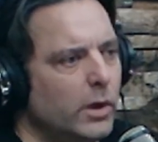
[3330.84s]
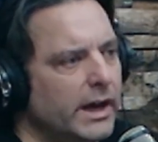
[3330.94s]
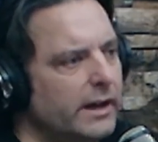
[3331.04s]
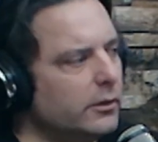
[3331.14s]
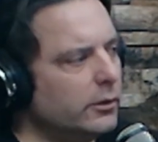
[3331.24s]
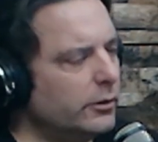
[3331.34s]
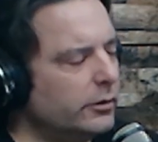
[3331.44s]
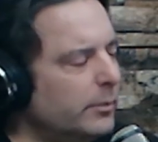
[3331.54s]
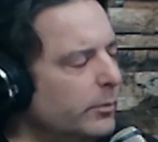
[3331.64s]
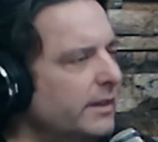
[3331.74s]
what I
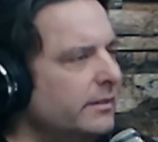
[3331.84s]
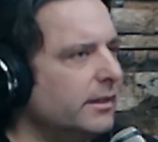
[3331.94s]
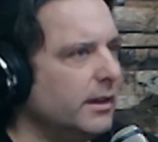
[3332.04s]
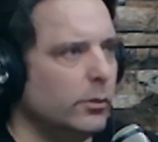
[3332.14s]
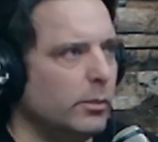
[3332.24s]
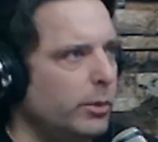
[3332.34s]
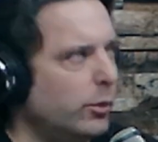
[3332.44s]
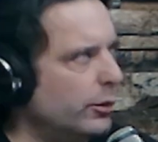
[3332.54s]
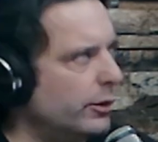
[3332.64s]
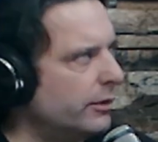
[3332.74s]
learned, so I'm basically a
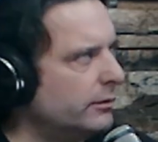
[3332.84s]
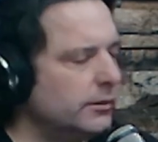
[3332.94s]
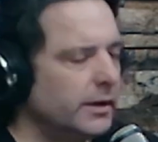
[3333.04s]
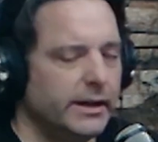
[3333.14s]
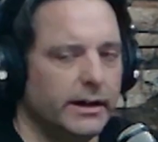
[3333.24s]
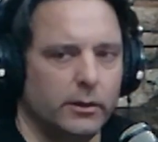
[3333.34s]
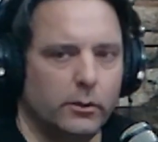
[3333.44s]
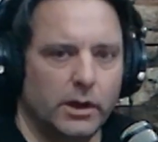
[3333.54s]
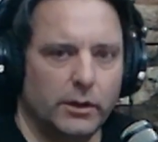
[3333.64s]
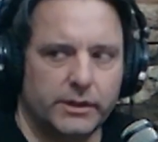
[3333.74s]
reporter, right? I
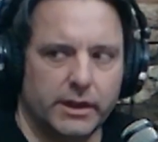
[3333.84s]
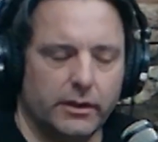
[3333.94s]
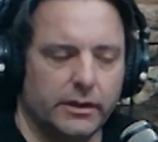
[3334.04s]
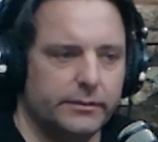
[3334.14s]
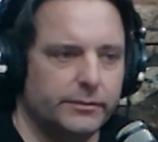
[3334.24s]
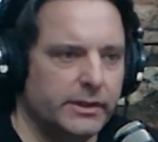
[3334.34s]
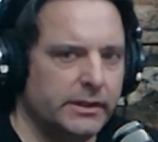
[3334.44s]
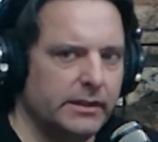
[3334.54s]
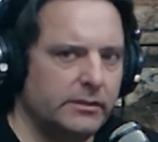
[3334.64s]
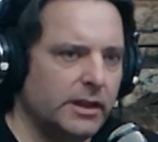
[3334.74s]
go out there and
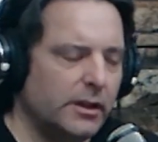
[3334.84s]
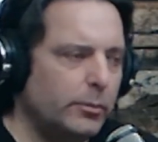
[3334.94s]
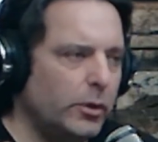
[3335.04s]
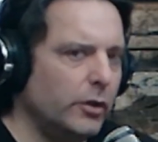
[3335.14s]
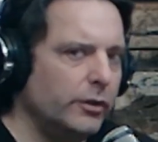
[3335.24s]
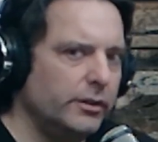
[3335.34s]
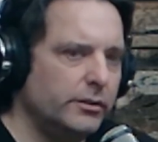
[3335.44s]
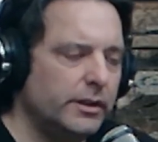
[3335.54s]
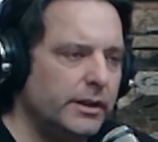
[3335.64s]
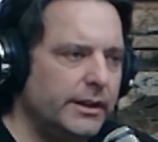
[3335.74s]
they set up all
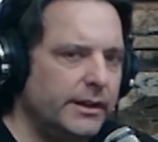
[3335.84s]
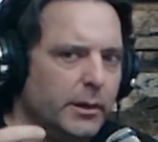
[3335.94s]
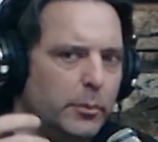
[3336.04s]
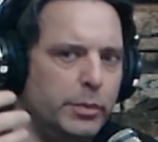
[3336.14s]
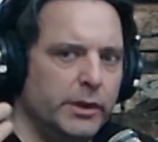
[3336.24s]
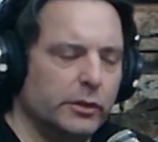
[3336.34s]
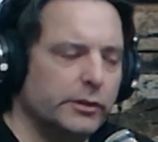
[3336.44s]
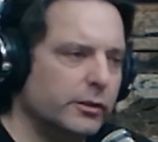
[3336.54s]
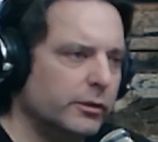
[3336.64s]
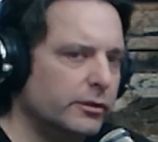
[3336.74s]
these
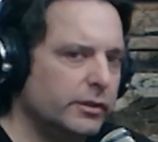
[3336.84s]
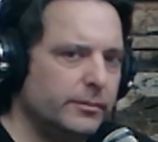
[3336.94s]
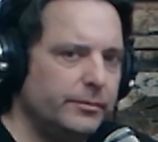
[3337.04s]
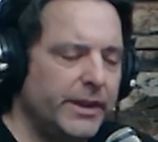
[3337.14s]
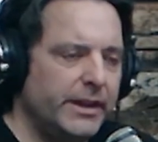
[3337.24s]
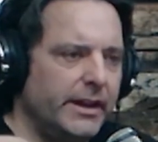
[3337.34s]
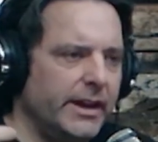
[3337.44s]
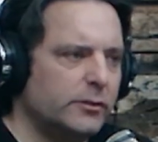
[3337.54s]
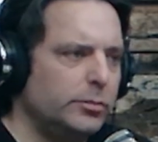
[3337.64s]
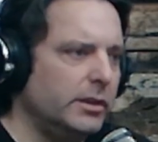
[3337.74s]
builders and
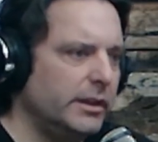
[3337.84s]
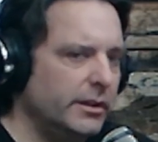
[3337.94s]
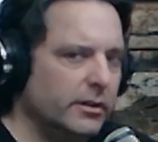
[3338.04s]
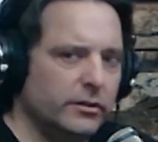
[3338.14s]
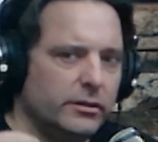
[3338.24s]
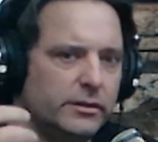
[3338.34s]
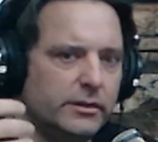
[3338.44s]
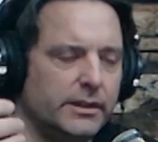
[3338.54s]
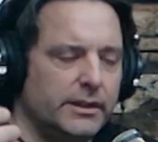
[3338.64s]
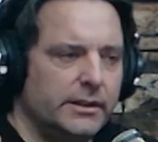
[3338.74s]
ex players
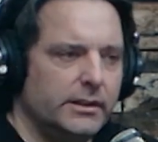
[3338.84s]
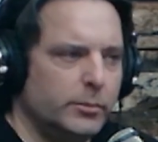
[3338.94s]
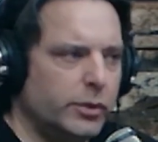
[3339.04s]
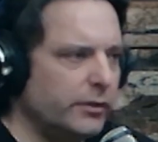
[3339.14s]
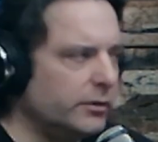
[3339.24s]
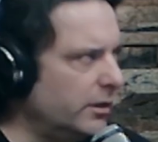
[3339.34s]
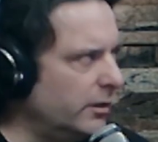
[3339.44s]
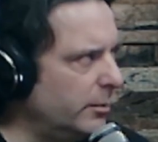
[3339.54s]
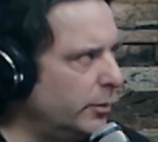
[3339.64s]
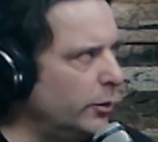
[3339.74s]
and
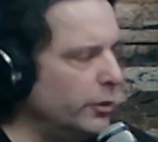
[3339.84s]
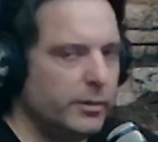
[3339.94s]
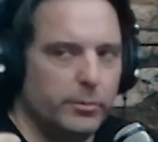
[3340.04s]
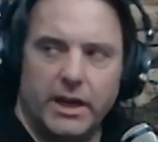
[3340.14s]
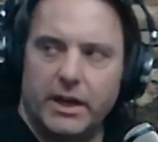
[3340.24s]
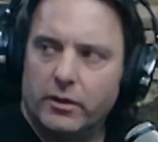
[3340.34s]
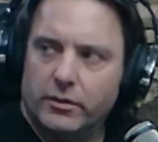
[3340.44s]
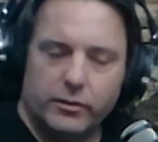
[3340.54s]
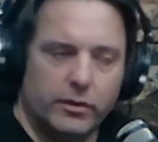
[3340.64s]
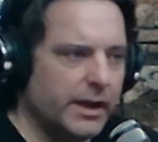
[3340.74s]
president of the board,
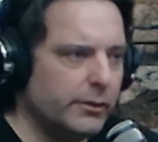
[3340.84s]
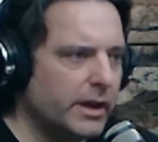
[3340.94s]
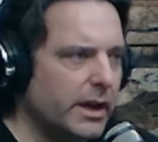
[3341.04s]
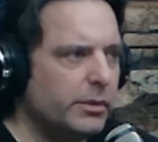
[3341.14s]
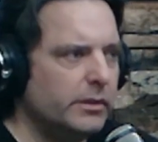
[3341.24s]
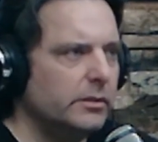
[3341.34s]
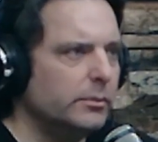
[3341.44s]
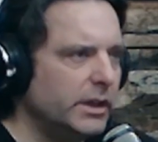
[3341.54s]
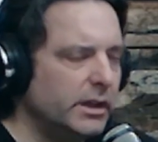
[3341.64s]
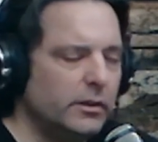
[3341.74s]
mayor of Grand Rapids,
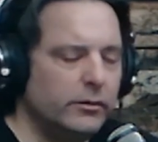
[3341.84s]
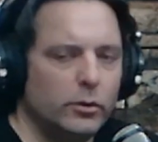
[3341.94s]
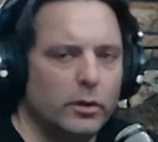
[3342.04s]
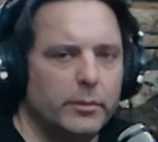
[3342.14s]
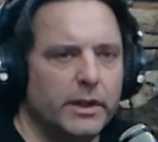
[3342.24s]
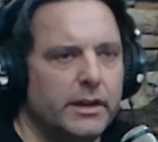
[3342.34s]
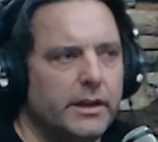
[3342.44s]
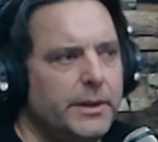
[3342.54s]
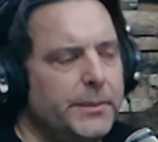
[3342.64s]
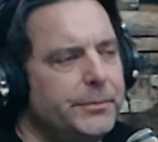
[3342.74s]
and we interview them. And
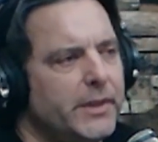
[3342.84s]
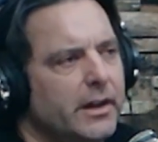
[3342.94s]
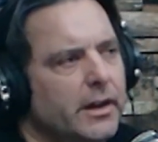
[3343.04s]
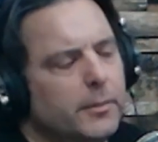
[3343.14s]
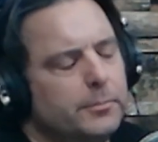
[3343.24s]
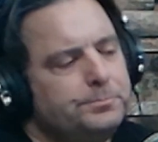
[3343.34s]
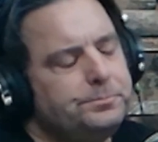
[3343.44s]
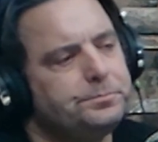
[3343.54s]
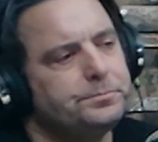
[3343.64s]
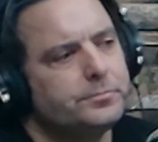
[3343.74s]

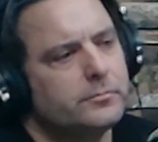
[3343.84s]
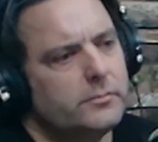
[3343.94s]
um,